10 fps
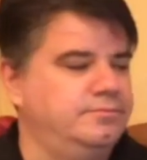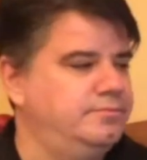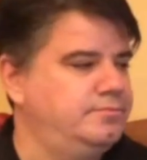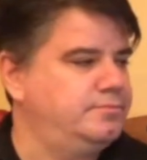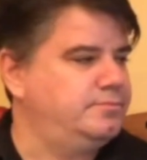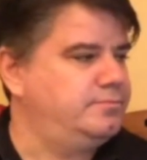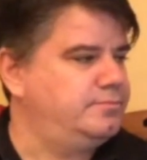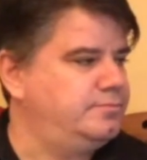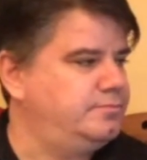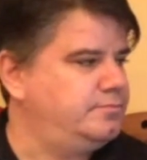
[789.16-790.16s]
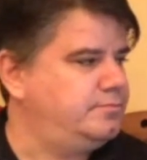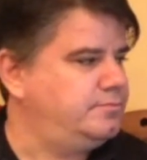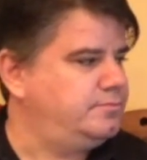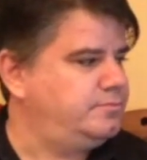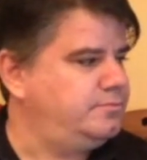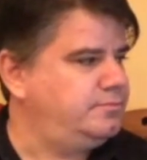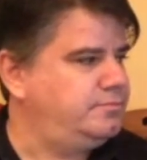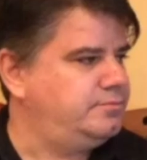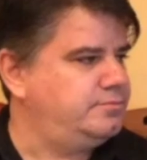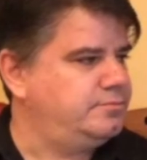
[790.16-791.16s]

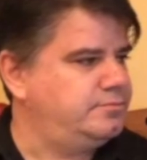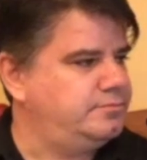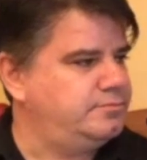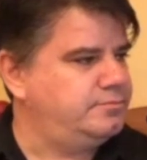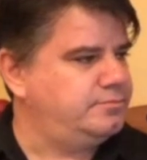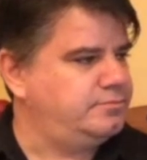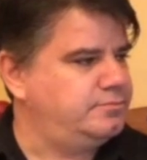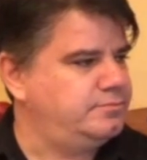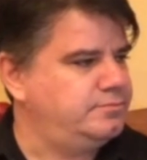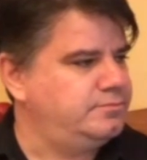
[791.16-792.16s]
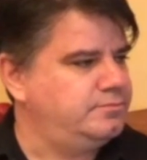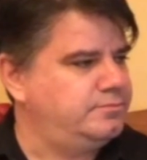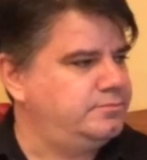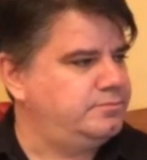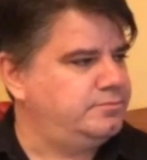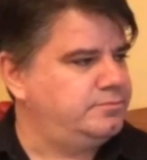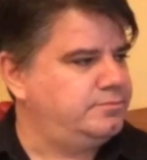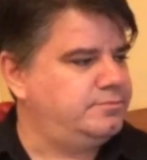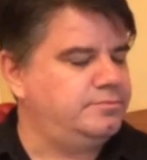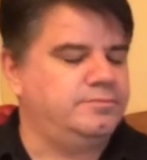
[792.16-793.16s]

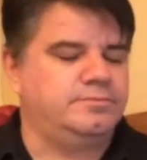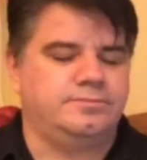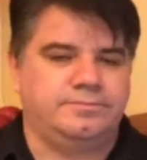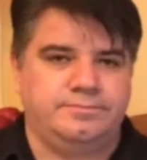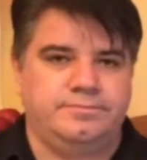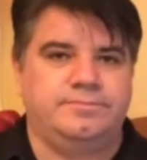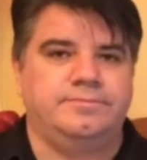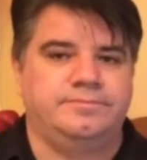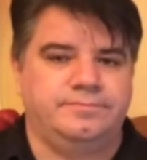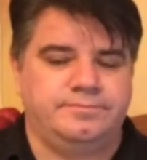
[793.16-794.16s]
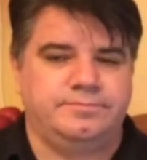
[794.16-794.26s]
(not speaking)